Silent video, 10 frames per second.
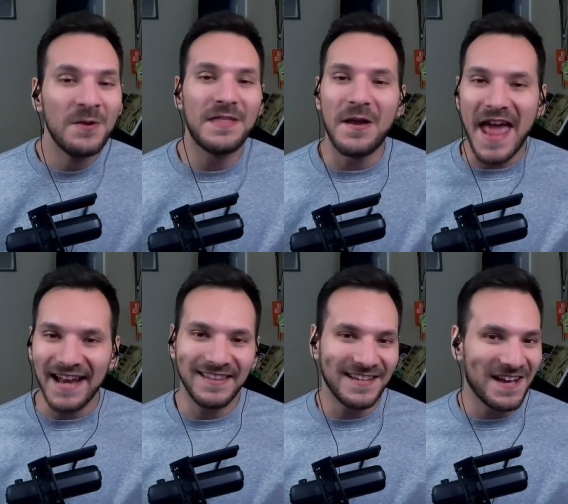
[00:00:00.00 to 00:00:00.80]
Without
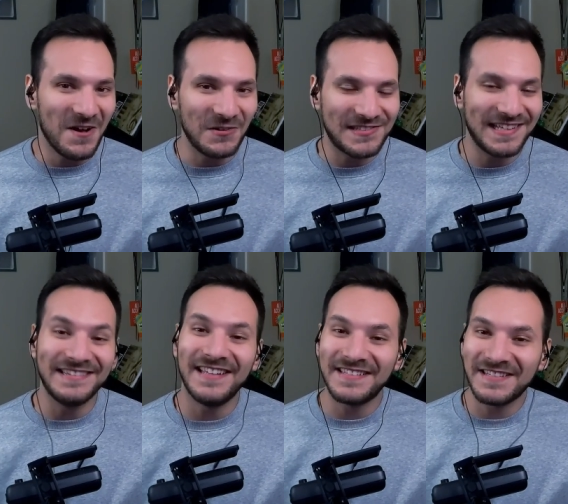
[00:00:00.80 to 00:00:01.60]
anything else,
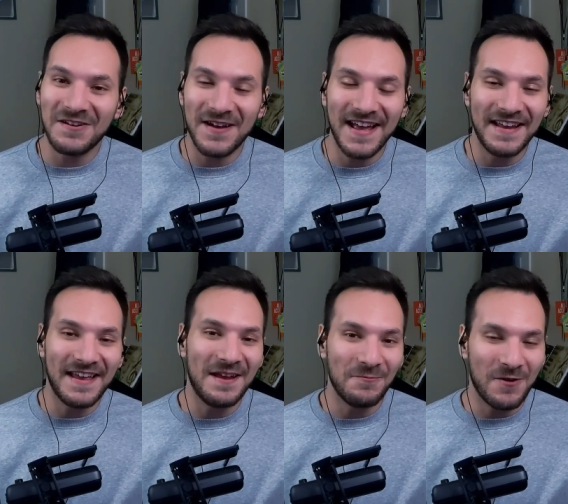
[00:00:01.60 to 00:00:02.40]
let's go
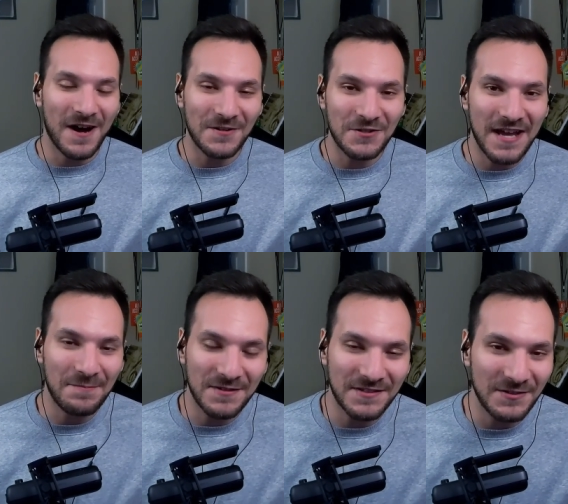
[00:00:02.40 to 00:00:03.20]
ahead and watch
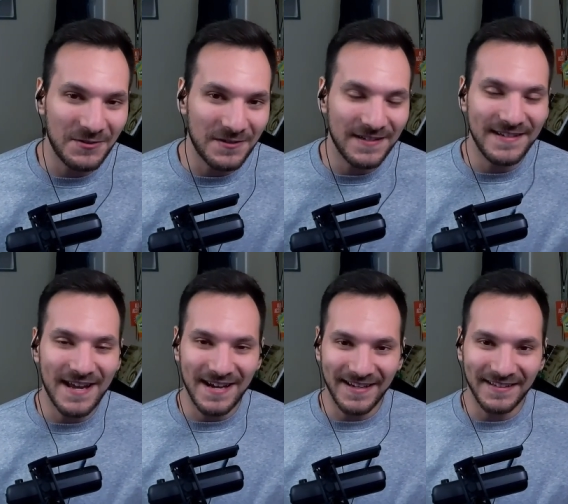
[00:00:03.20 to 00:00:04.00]
episode
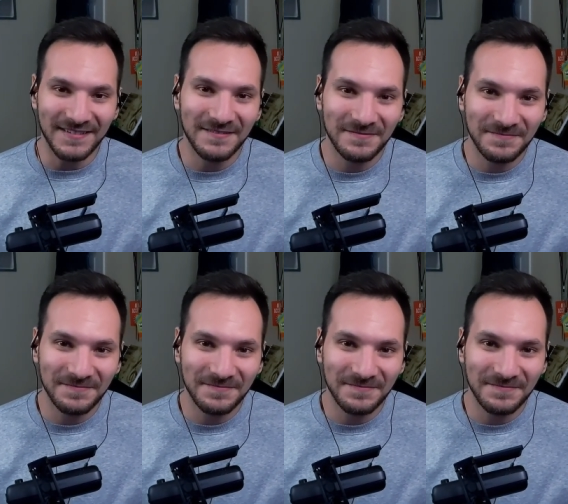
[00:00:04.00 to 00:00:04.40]
9.